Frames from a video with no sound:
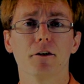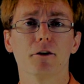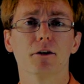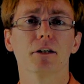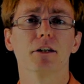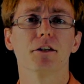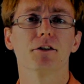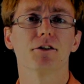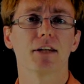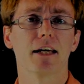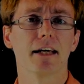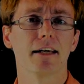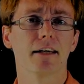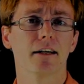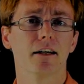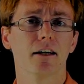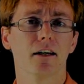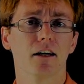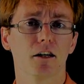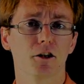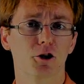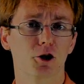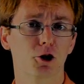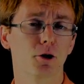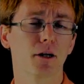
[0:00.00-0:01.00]
there is a,
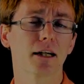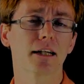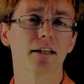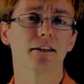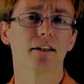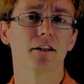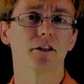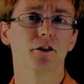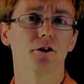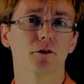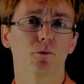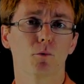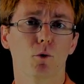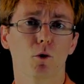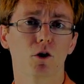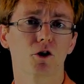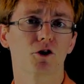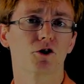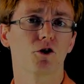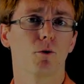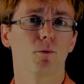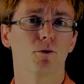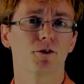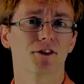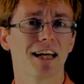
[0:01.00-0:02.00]
uh, a trick that works
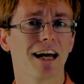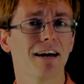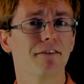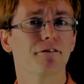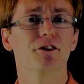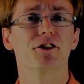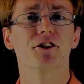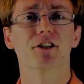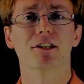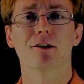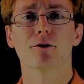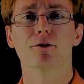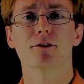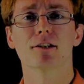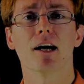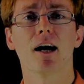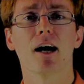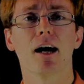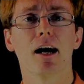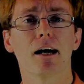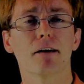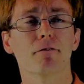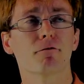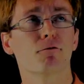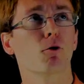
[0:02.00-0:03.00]
almost every single
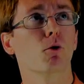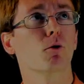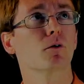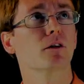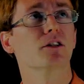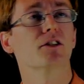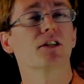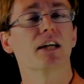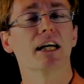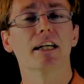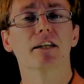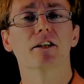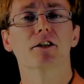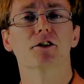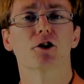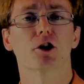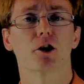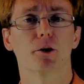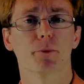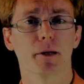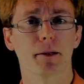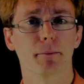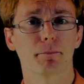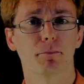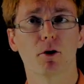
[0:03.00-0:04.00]
time for these
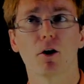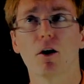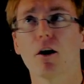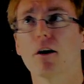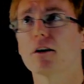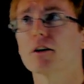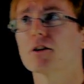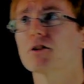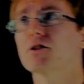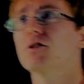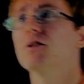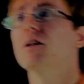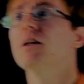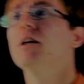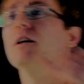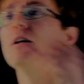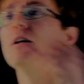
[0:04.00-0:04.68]
indeterminate products.